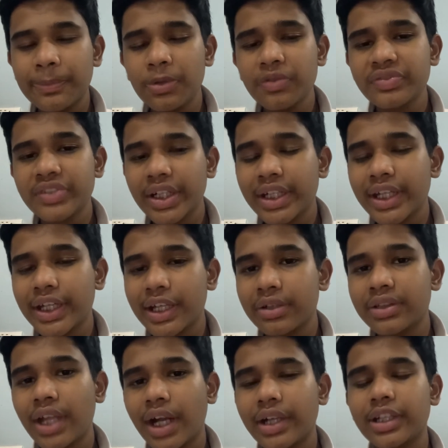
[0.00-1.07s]
that
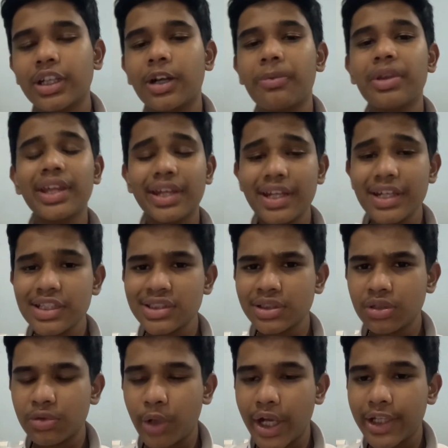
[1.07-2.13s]
he killed Snow
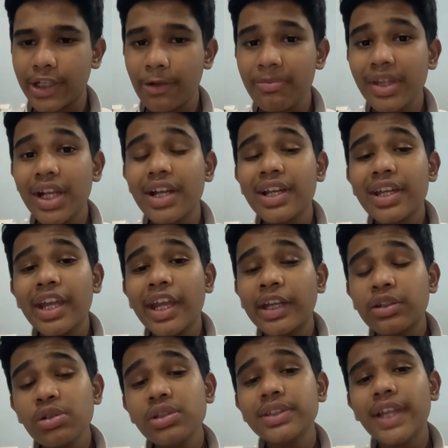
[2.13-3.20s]
White, he
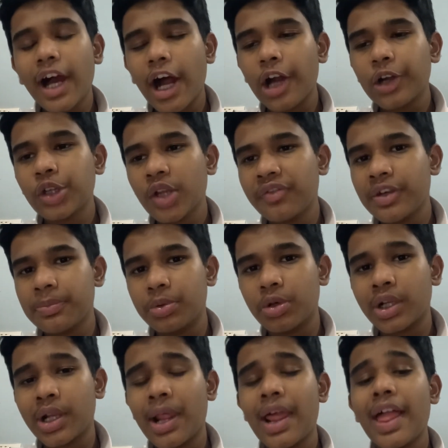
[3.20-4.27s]
took the heart of a boar
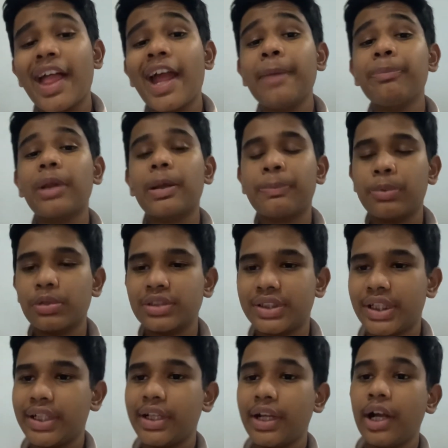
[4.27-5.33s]
and proposed
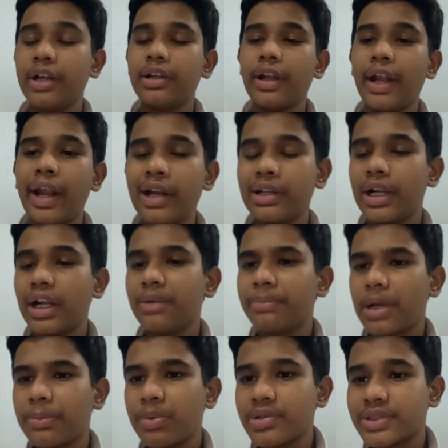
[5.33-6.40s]

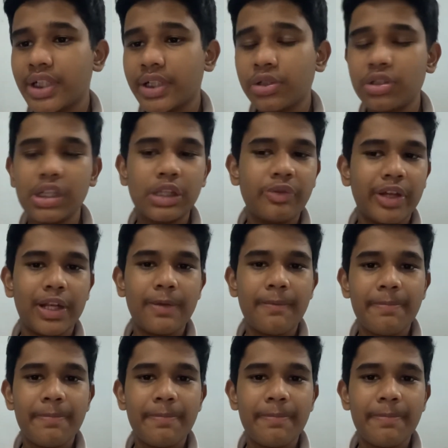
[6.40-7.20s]
it to the queen.